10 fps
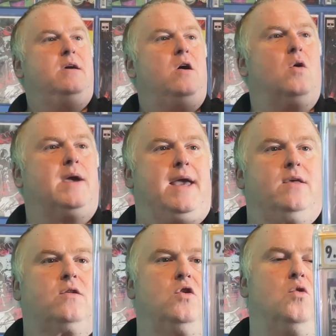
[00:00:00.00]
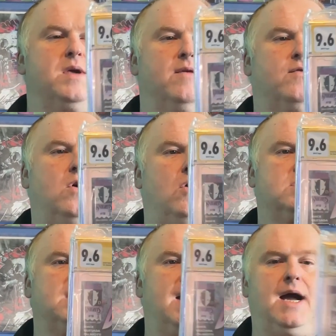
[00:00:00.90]
Okay, so we have
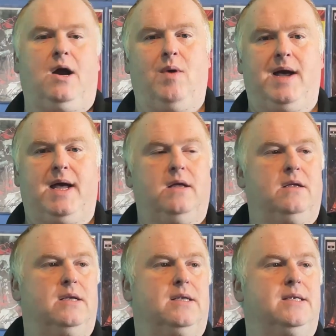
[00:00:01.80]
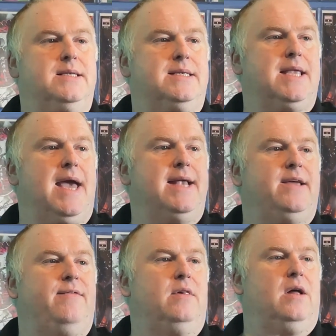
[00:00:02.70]
got our
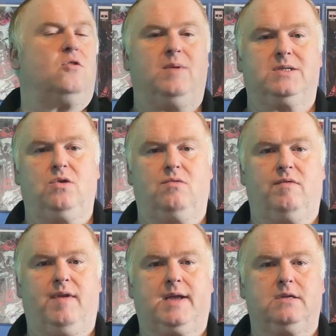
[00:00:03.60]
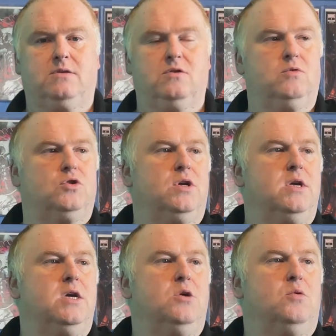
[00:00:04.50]
Daredevil, I oh, hope that's not reflecting too much.
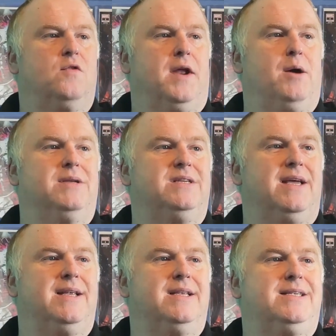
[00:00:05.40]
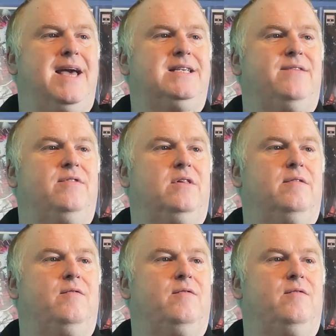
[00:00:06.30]
We've got our Daredevil